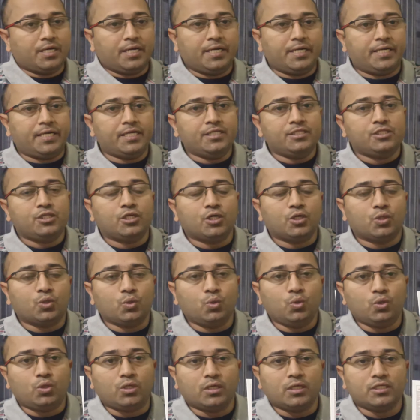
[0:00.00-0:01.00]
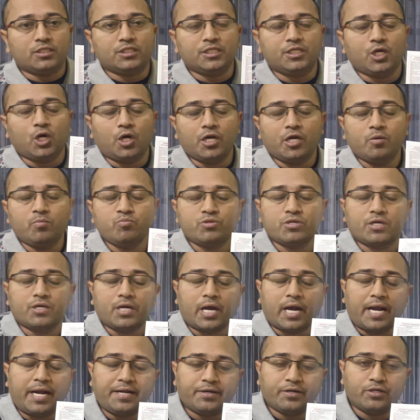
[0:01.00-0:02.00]
It is root synonyms
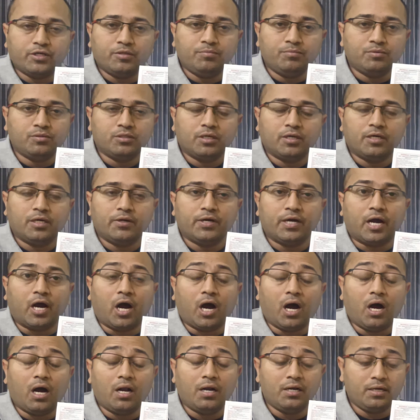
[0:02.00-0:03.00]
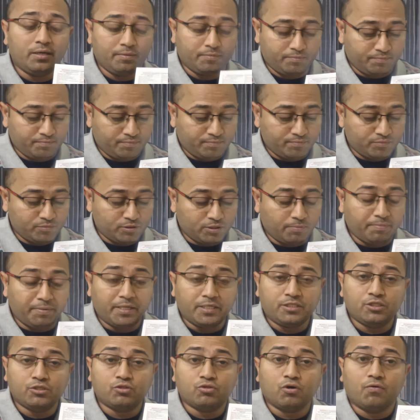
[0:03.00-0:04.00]
or antonyms on the
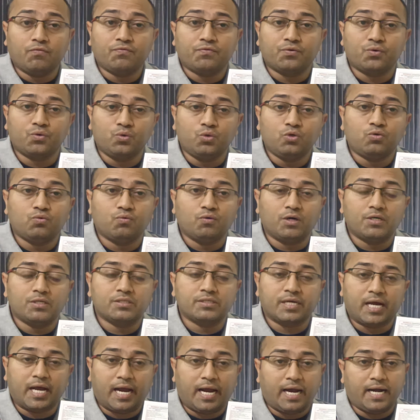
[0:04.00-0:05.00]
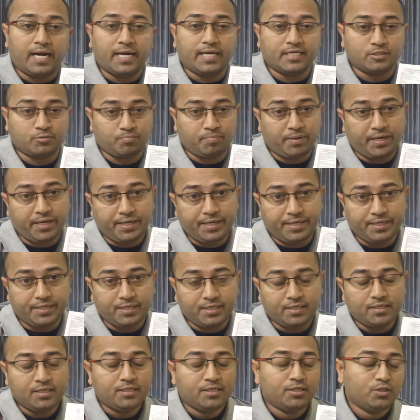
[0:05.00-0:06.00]
basis of root words I had explained.
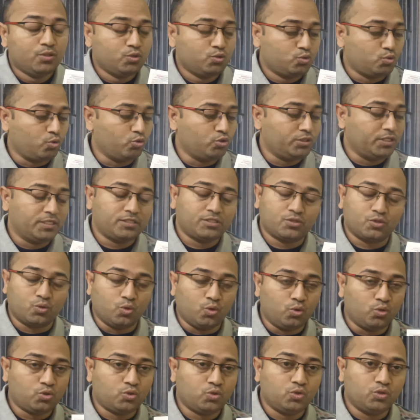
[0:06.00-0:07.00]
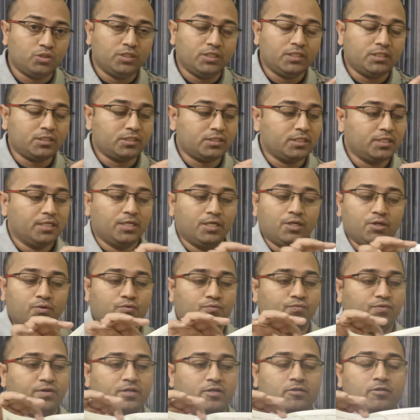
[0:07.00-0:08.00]
So just go through this.
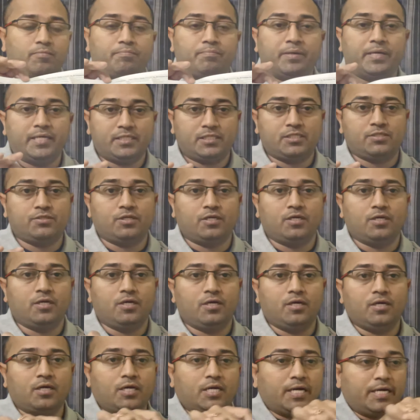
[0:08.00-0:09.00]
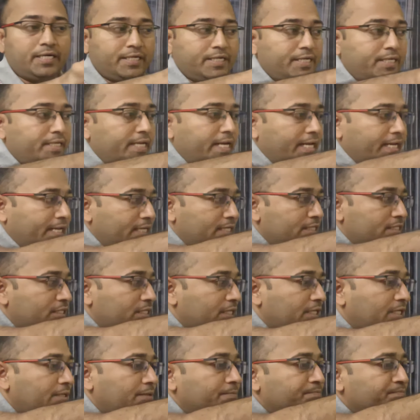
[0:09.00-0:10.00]
One of the best content I can
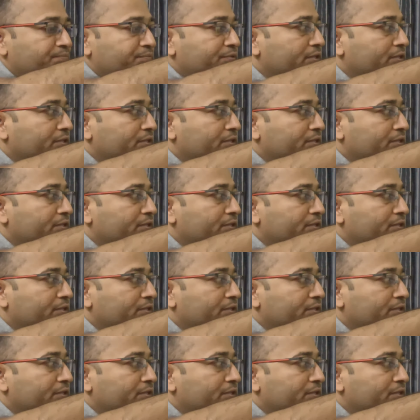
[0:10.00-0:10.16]
see.